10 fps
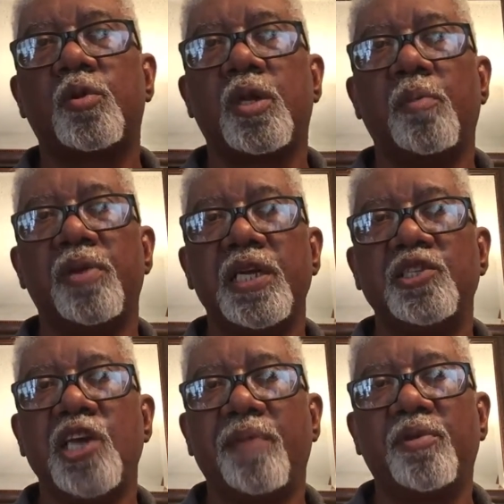
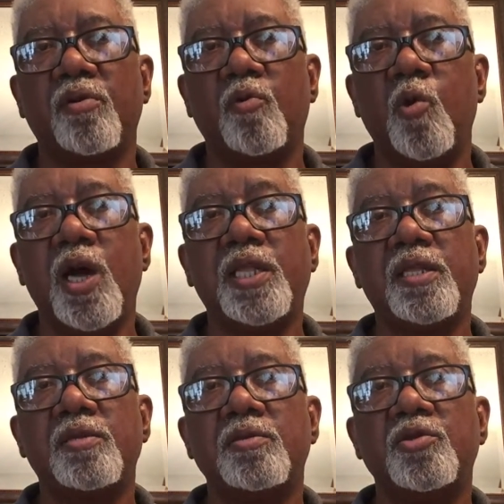complete chapter
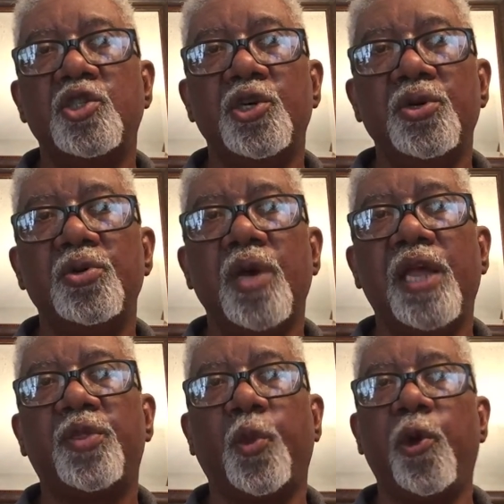1, 2,
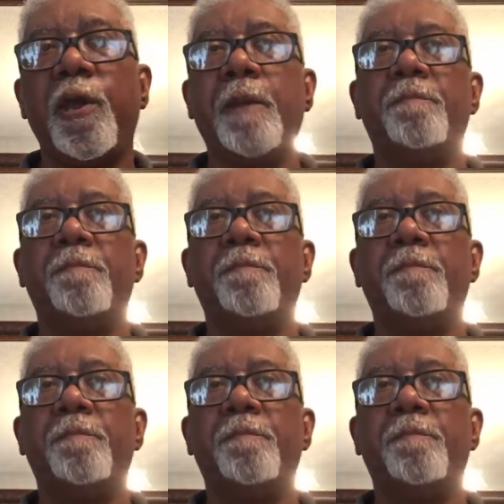and 3